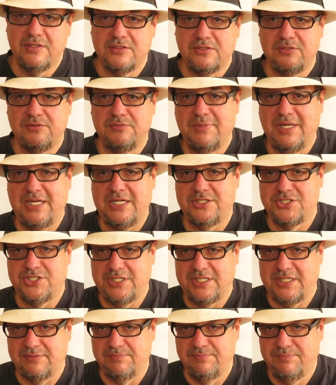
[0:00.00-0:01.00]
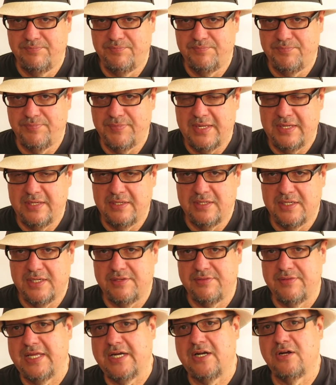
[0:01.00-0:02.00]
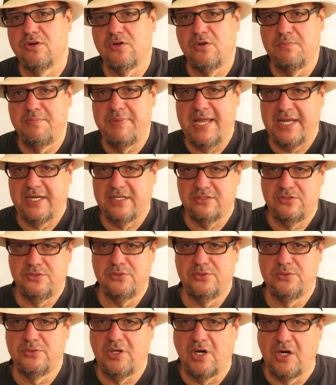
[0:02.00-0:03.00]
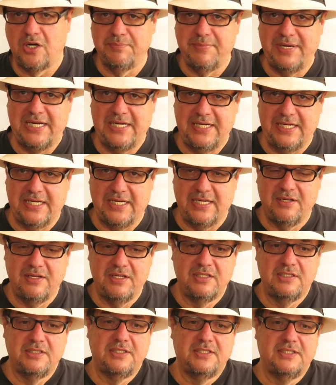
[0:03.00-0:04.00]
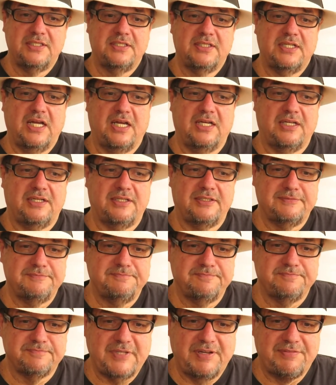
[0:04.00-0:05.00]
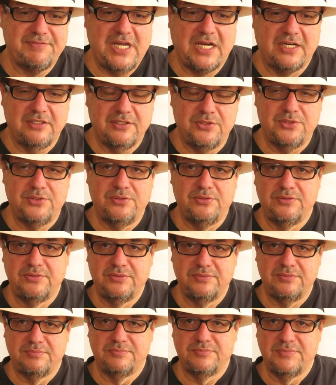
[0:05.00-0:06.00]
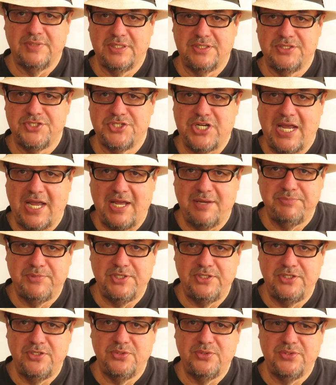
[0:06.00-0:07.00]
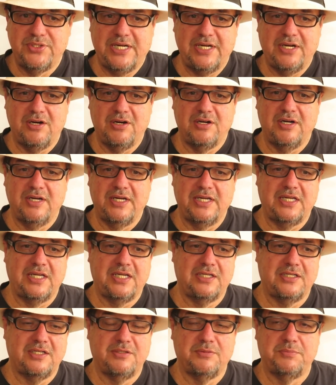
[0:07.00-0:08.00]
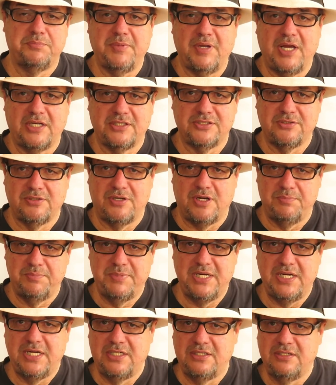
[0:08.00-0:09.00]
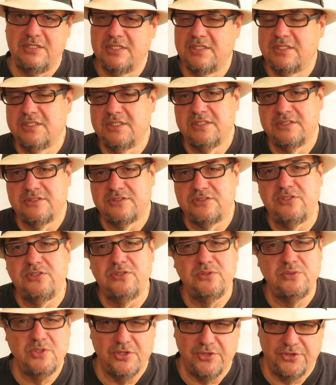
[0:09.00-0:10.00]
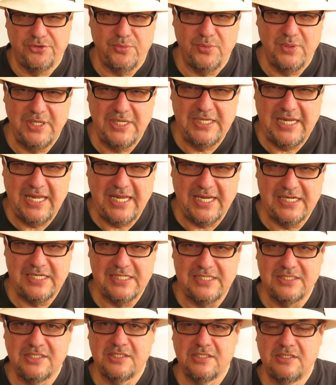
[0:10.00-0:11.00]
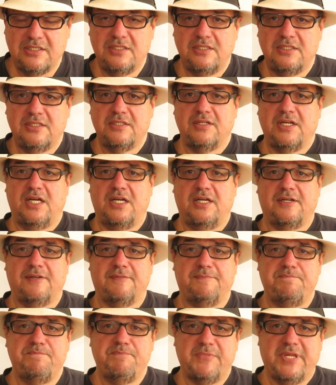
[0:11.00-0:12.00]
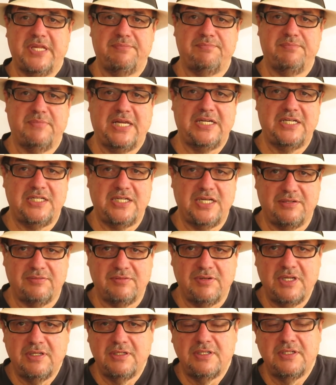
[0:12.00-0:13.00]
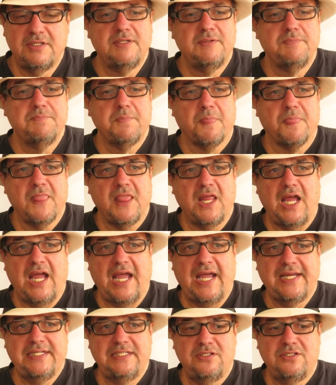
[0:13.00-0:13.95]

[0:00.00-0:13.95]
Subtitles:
to Medellin, and then I'll go back to Armenia. I've got a little job to do there, and so I'll be 2 or 3 days in Medellin. I